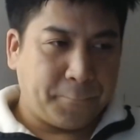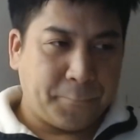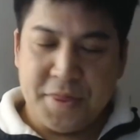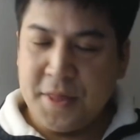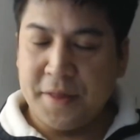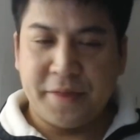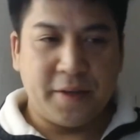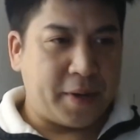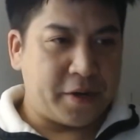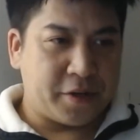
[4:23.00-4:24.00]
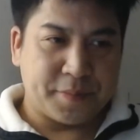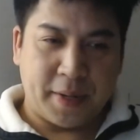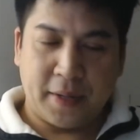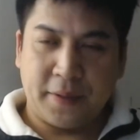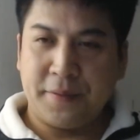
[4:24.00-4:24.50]
Nothing matters,
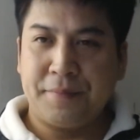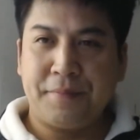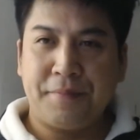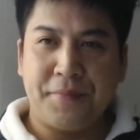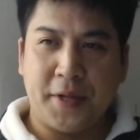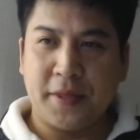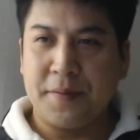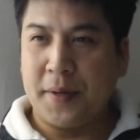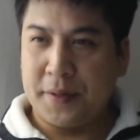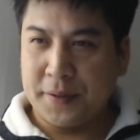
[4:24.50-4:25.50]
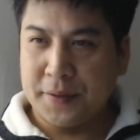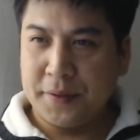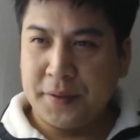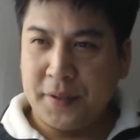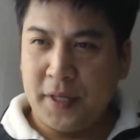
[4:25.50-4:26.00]
man. Nothing matters.
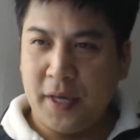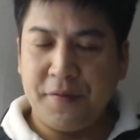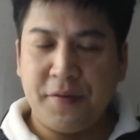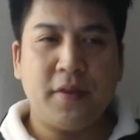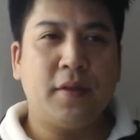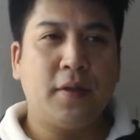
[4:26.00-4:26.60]
Even